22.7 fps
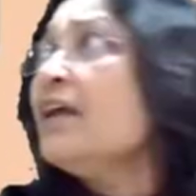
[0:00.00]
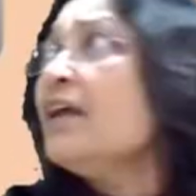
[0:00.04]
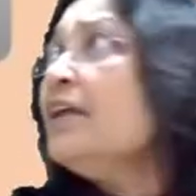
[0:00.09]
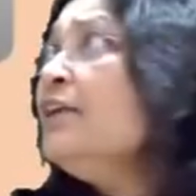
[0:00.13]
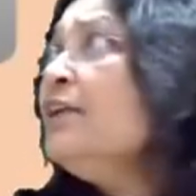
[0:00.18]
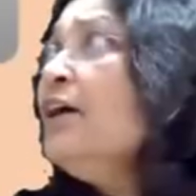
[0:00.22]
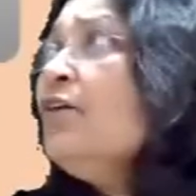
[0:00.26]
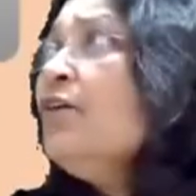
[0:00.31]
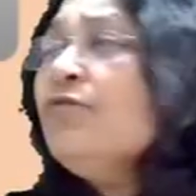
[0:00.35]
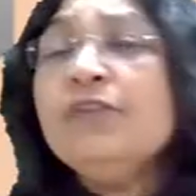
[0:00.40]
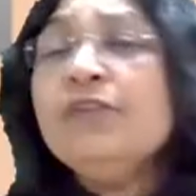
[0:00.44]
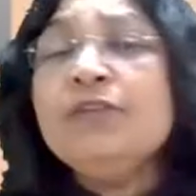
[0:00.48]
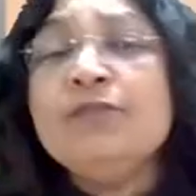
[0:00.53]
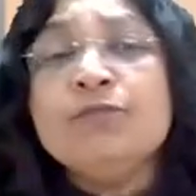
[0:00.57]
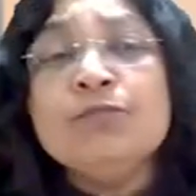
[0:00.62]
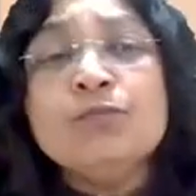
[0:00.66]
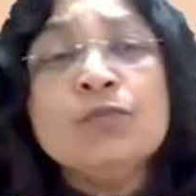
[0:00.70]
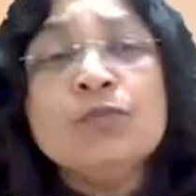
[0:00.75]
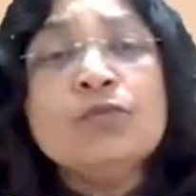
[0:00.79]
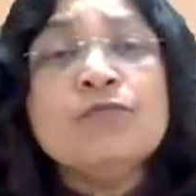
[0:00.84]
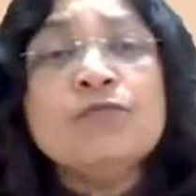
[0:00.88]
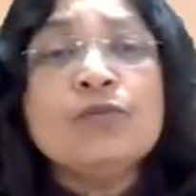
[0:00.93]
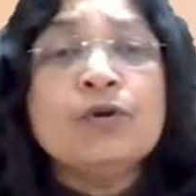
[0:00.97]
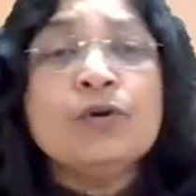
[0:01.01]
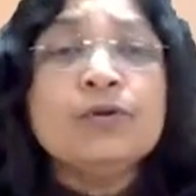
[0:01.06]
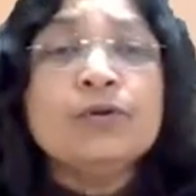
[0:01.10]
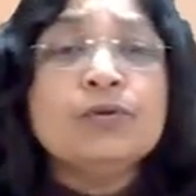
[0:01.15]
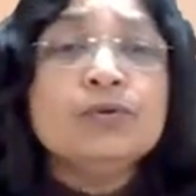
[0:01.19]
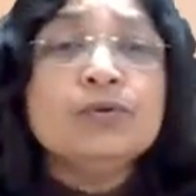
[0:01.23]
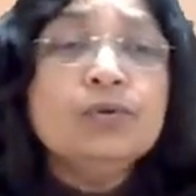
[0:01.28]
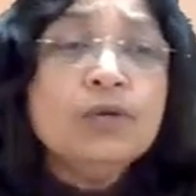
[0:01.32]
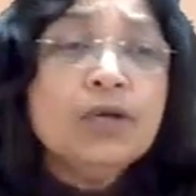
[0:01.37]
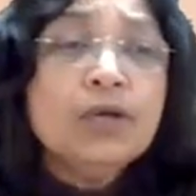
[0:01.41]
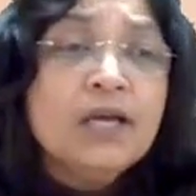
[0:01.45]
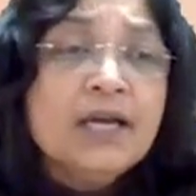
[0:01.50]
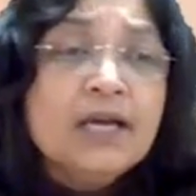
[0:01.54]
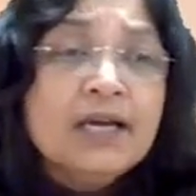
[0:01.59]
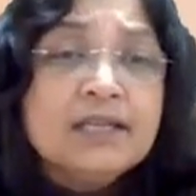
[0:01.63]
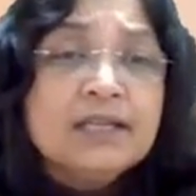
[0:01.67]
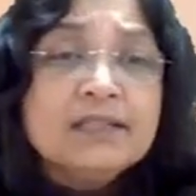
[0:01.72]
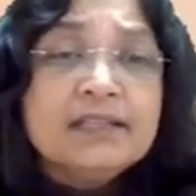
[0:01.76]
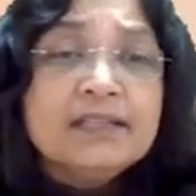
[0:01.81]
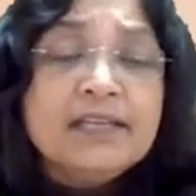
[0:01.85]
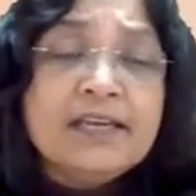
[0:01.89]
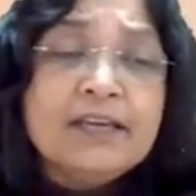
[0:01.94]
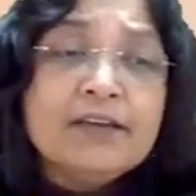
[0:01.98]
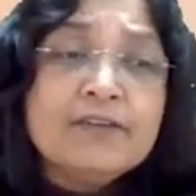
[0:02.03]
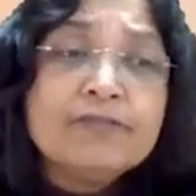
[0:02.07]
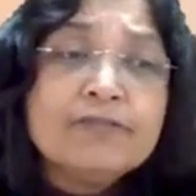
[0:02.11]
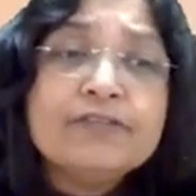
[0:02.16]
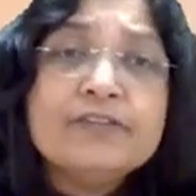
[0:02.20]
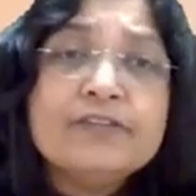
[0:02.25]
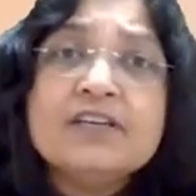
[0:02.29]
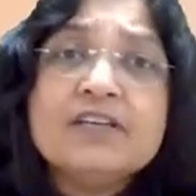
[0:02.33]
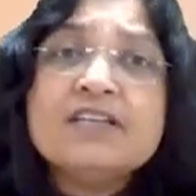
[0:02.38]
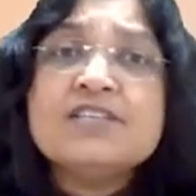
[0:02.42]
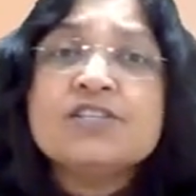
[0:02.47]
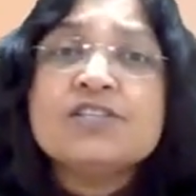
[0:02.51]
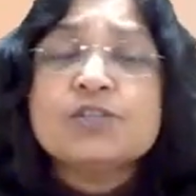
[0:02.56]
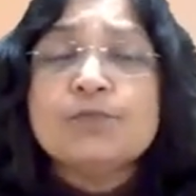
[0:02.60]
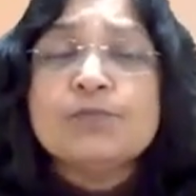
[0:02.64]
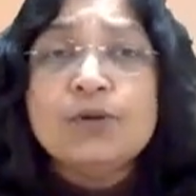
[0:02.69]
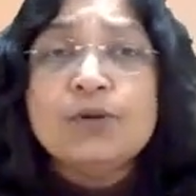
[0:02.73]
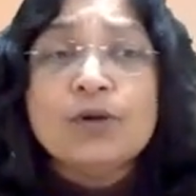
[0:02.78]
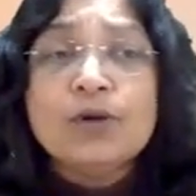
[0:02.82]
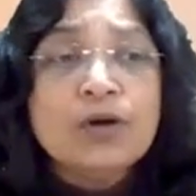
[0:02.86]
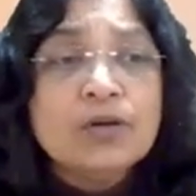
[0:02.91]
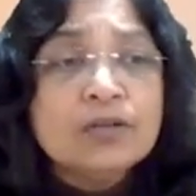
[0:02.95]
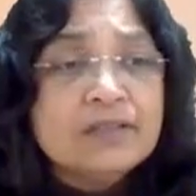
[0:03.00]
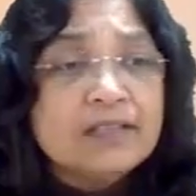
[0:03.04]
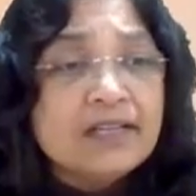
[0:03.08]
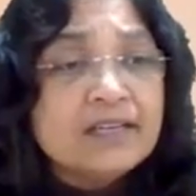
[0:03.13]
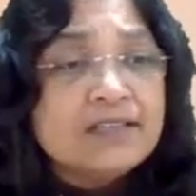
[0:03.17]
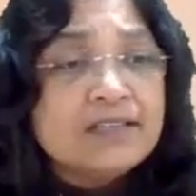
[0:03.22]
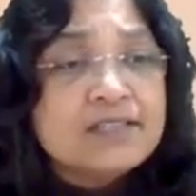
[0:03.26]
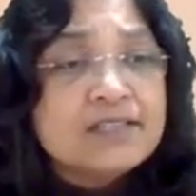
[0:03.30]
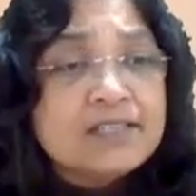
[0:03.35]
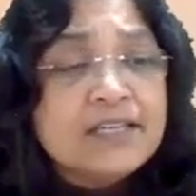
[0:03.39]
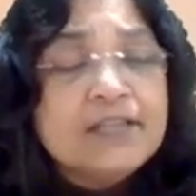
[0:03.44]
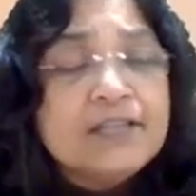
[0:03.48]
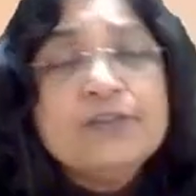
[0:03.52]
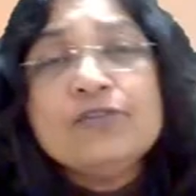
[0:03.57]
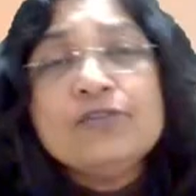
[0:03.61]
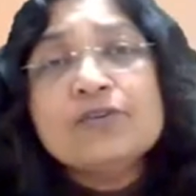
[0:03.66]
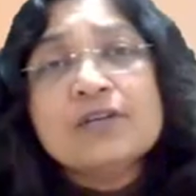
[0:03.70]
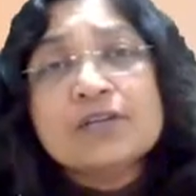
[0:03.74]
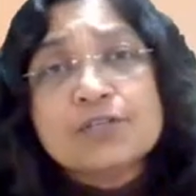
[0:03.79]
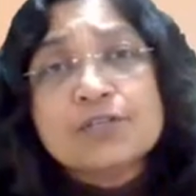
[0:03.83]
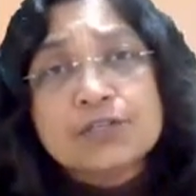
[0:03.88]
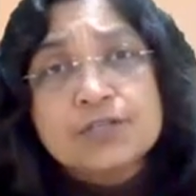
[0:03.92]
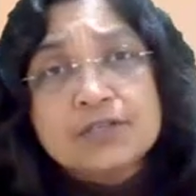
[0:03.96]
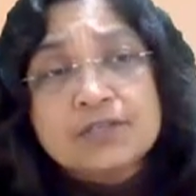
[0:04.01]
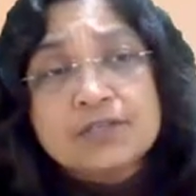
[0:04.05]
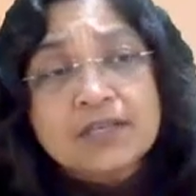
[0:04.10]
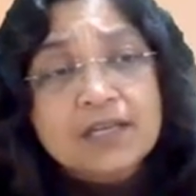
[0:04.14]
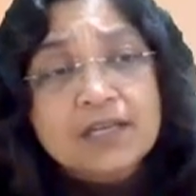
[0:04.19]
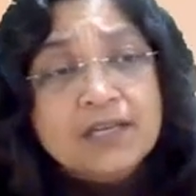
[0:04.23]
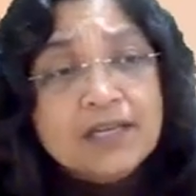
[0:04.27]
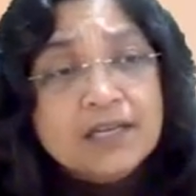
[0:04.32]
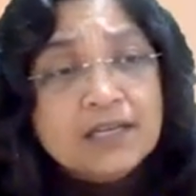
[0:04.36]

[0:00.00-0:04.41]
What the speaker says: Now we move on to the first block, that is introduction.